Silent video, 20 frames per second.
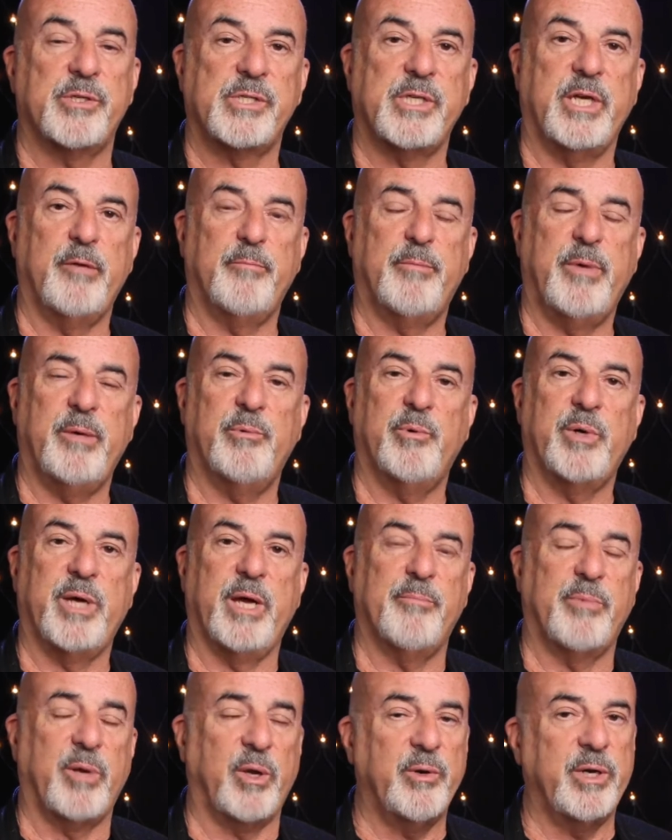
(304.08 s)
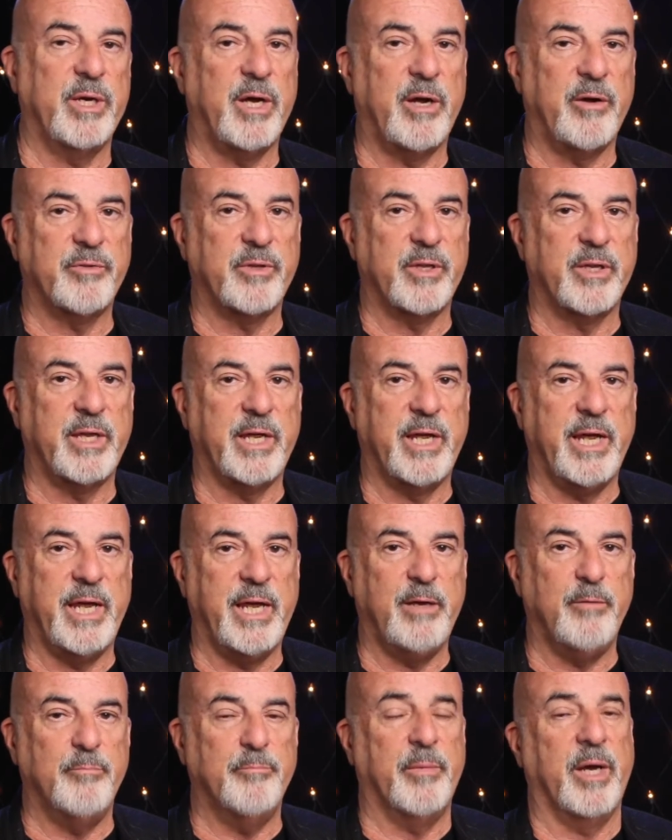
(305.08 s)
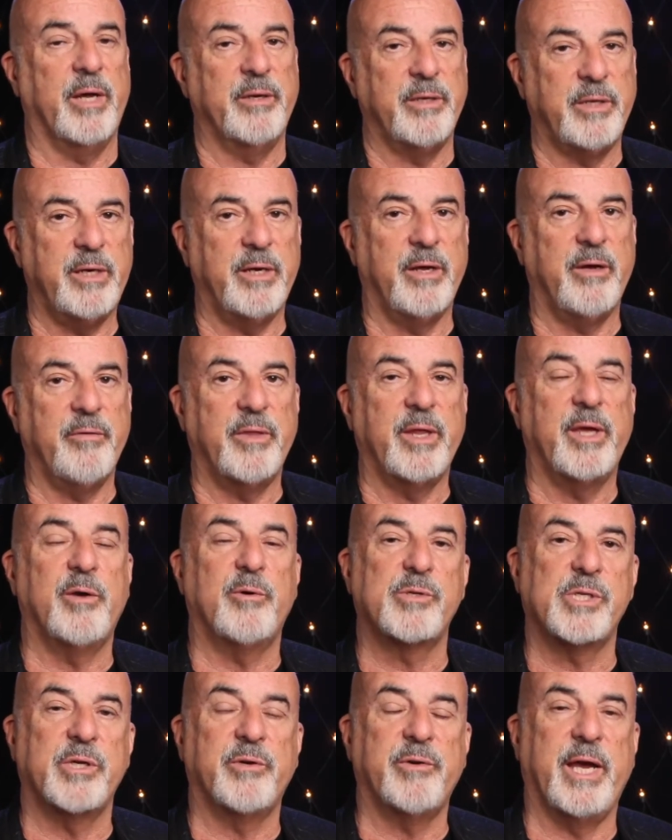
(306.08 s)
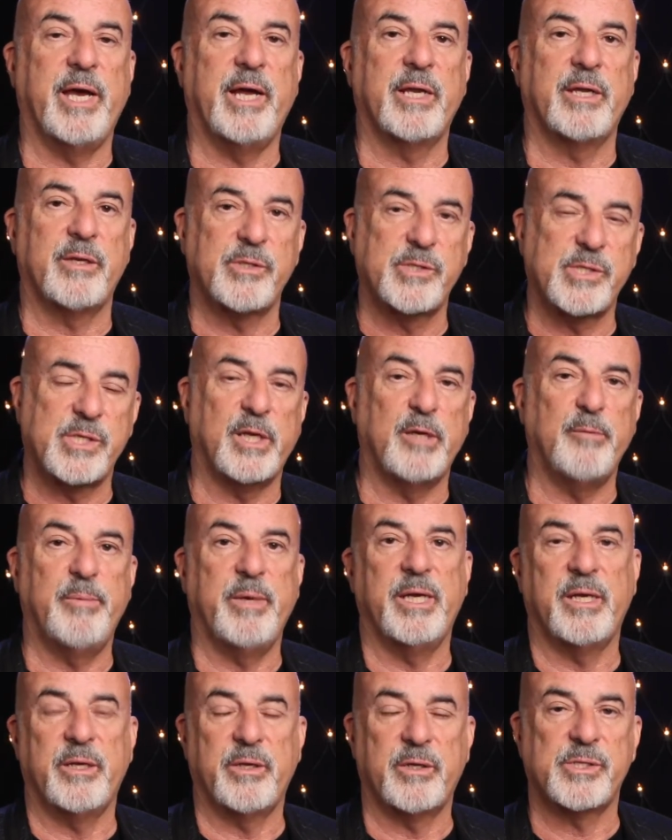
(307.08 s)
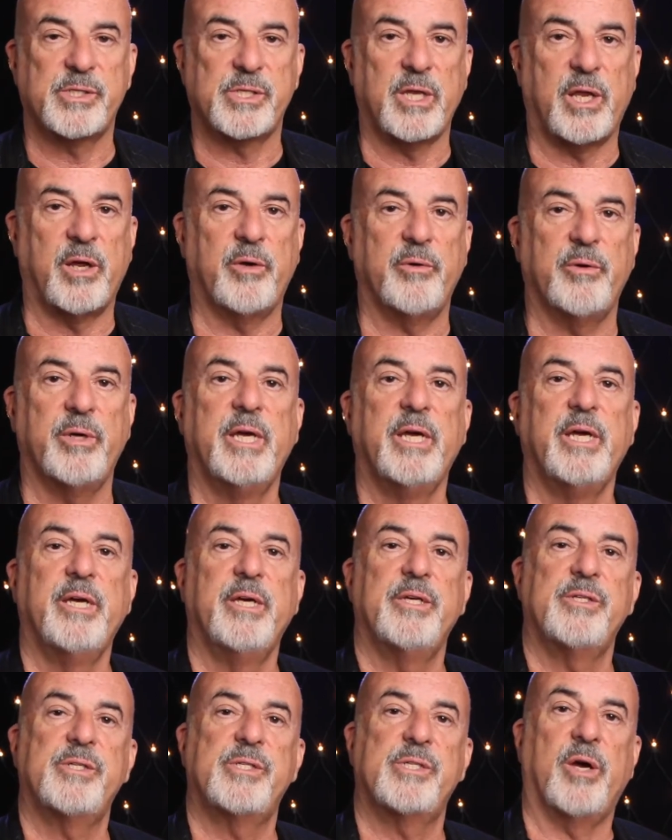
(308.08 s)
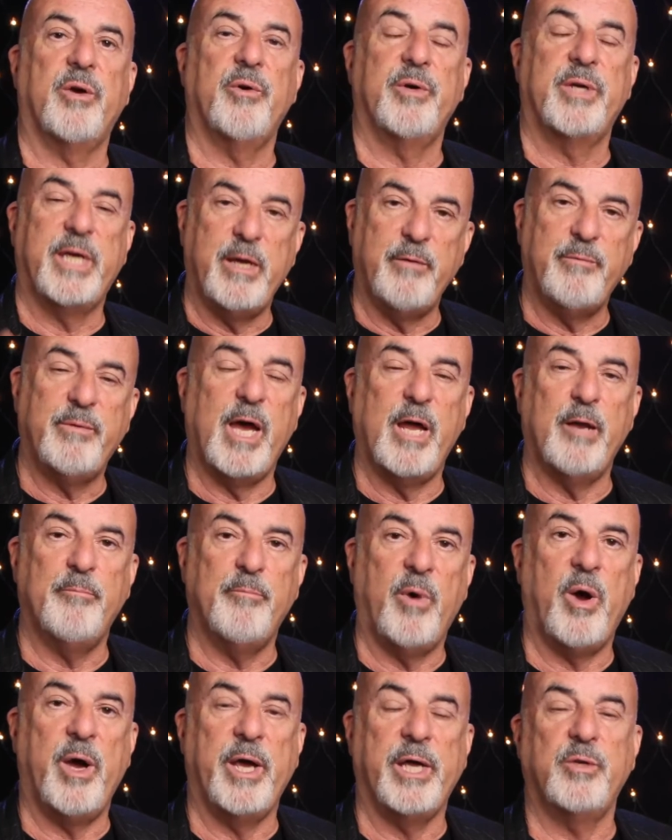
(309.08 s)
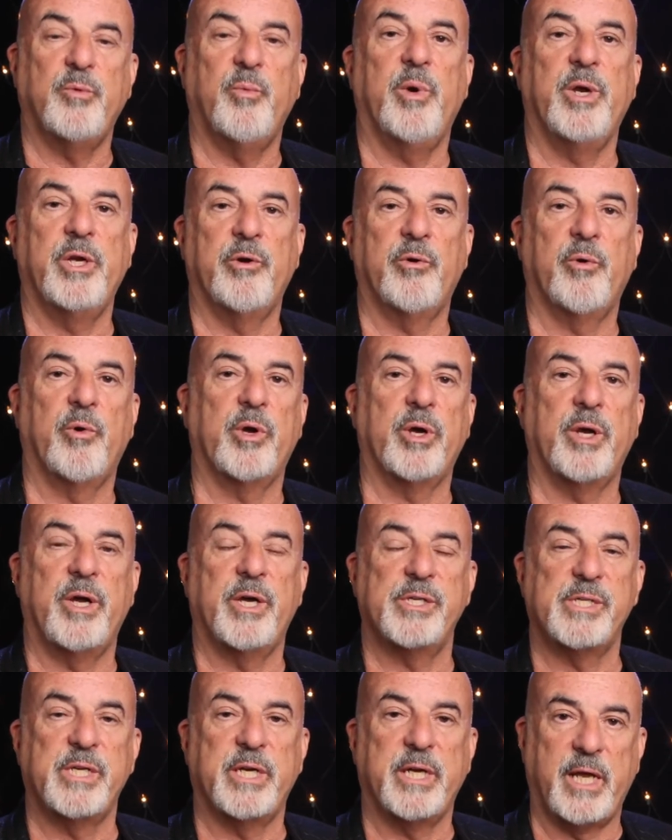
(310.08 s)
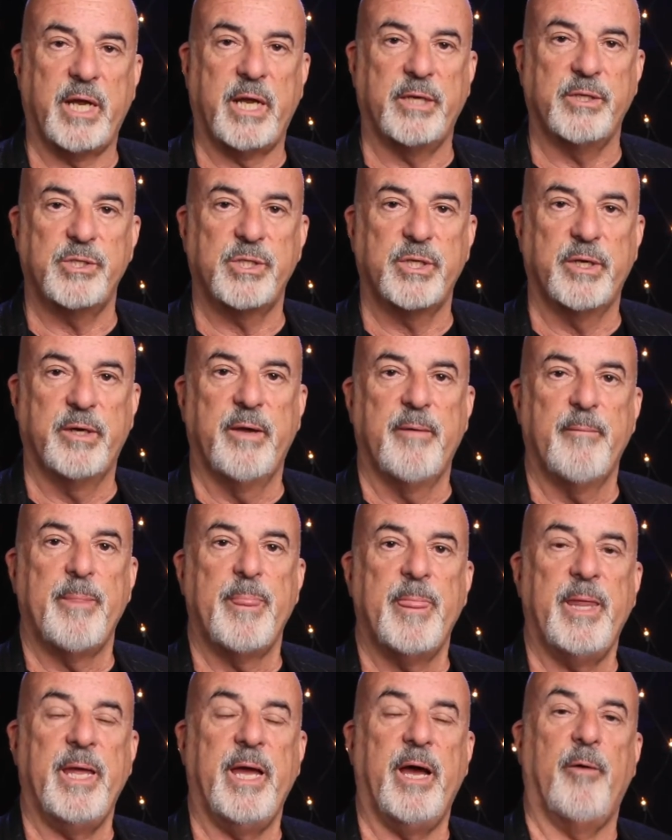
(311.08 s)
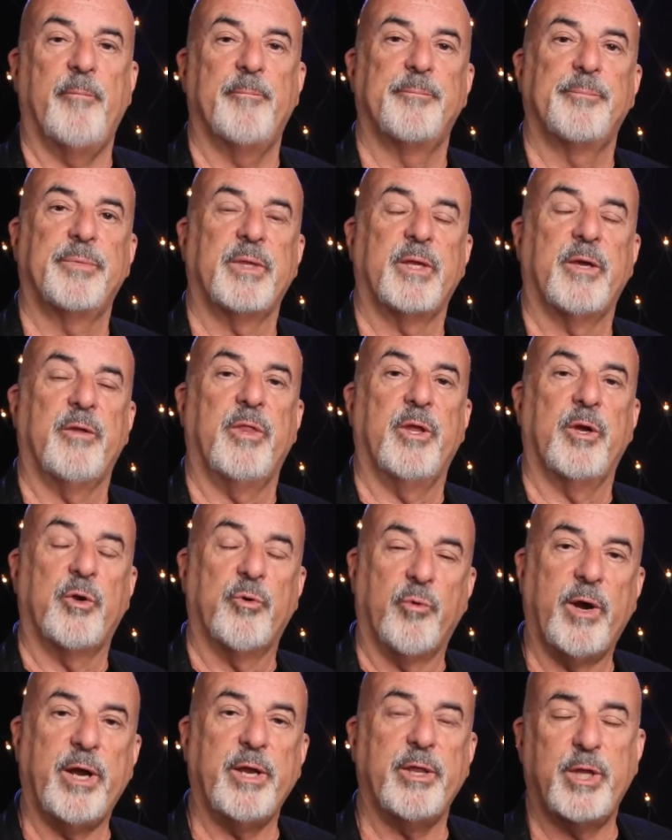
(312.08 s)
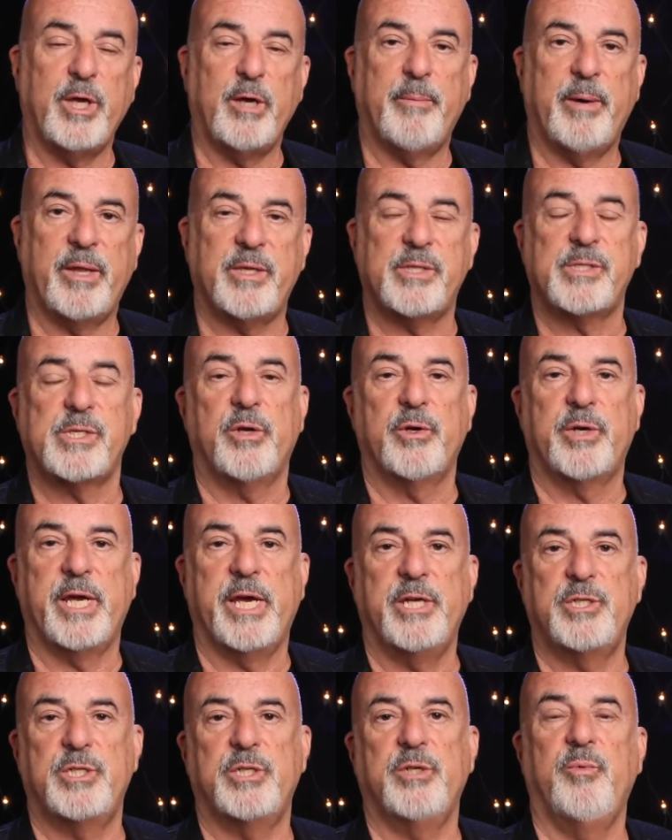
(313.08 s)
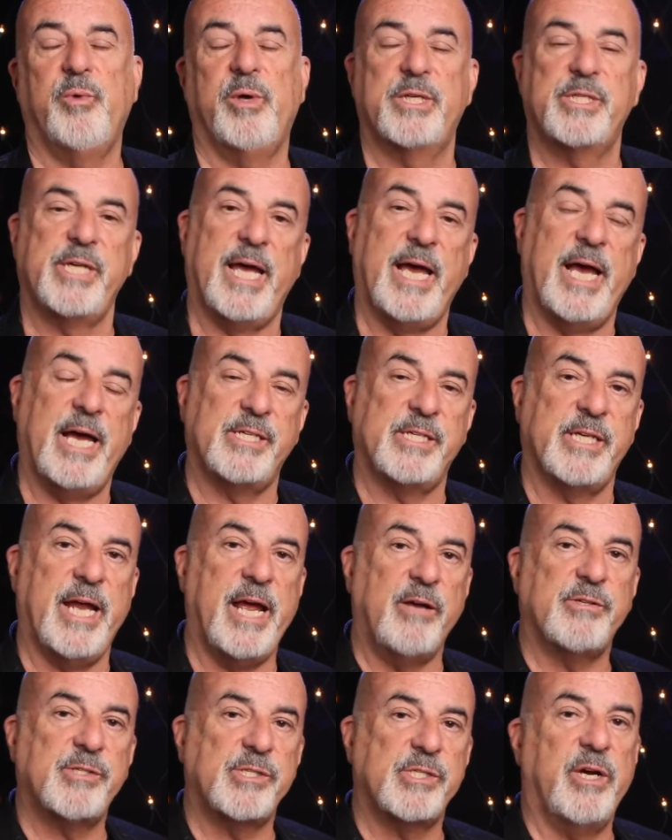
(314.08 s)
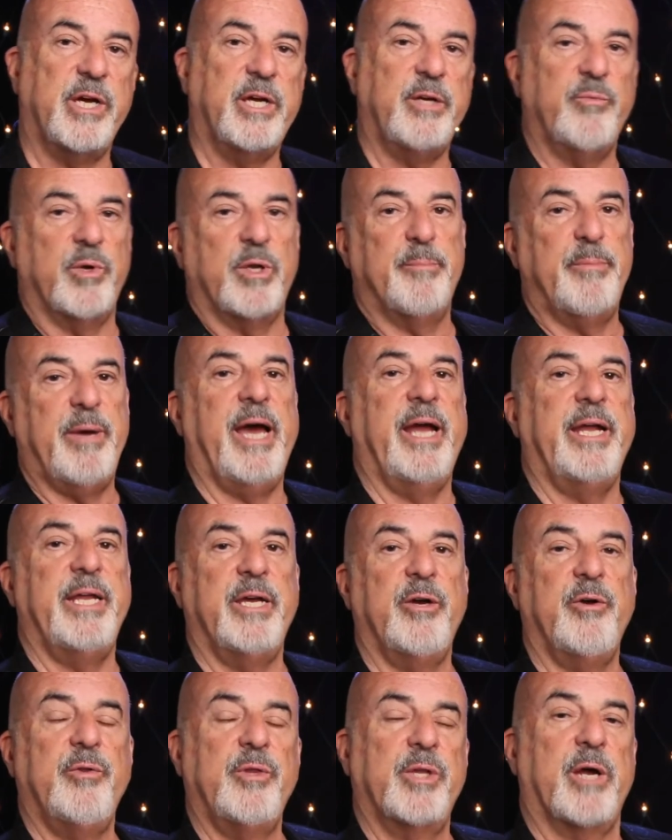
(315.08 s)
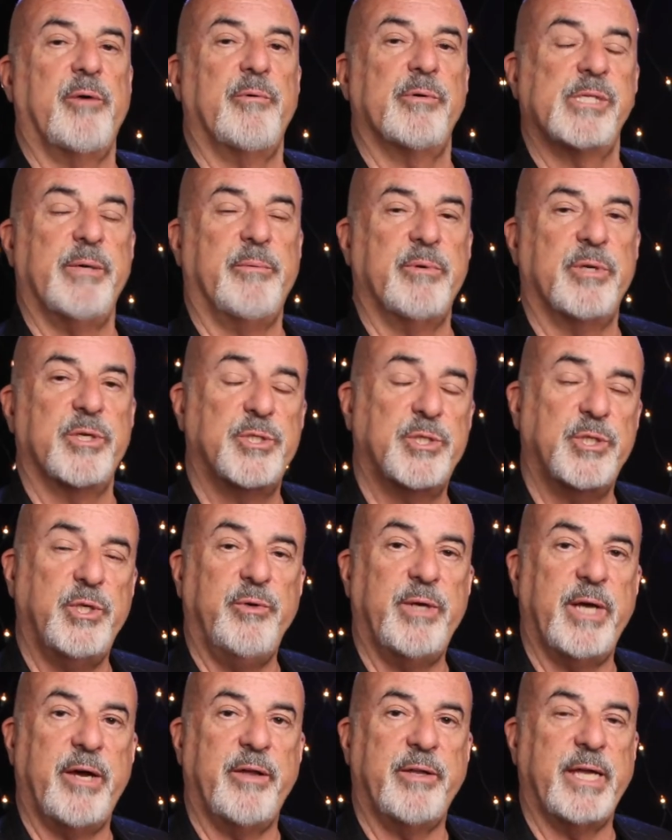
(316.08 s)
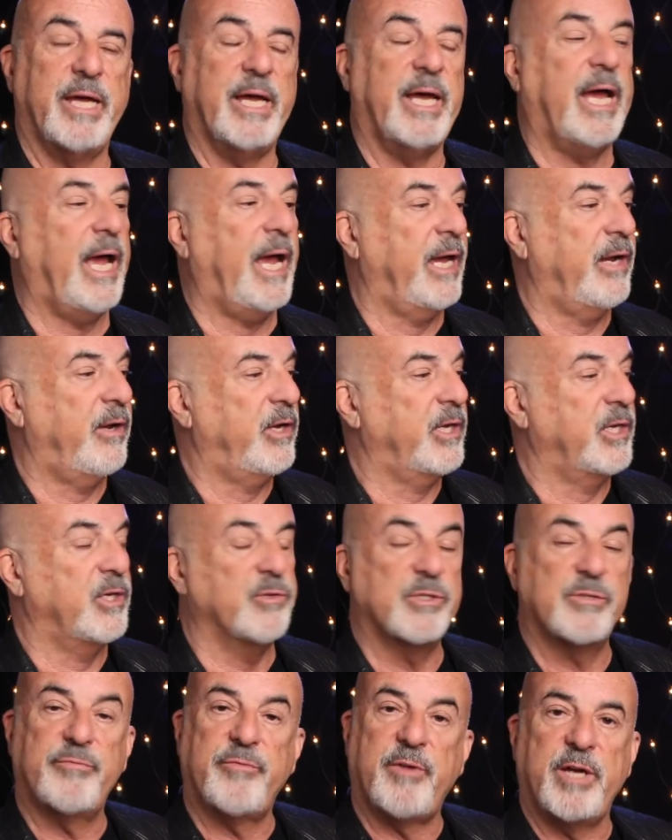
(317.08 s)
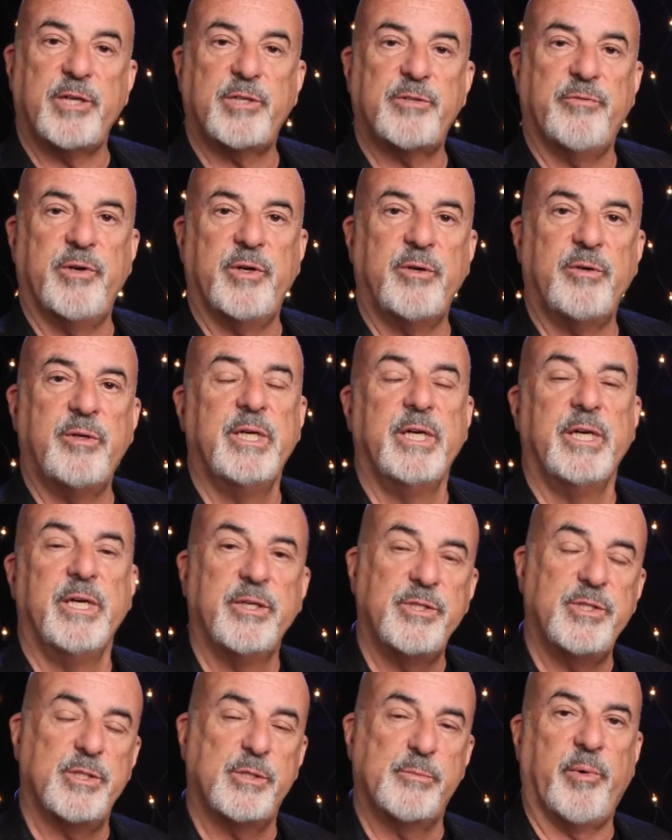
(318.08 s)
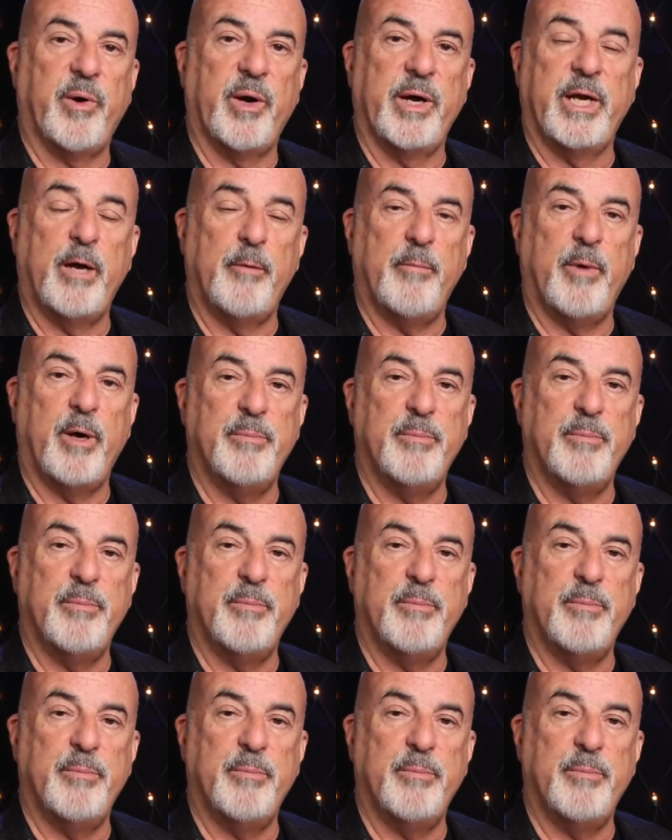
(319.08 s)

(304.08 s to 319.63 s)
saying people get bloated after they eat, but, you know, they also get a little sleepy and a little slow. So keep that in mind when you're organizing a lunch. Now, the great thing about this location is it has an outside with a patio that I was able to shoot out there, and I used flash fill, just brighten up my